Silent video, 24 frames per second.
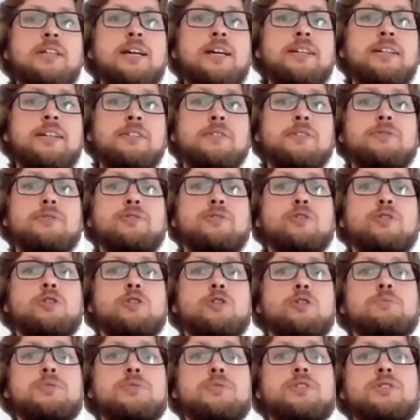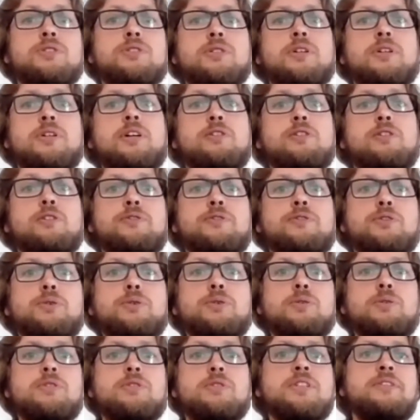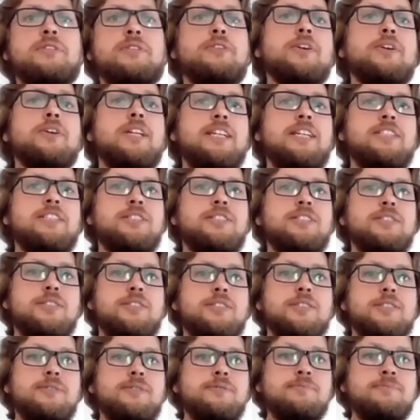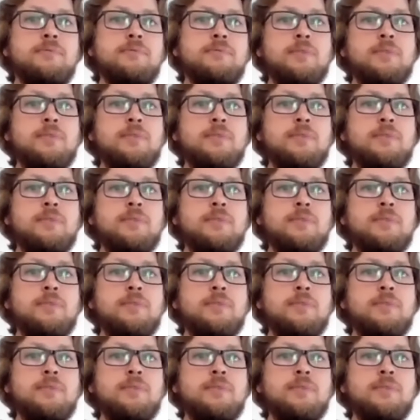and other forms of rules and regulations.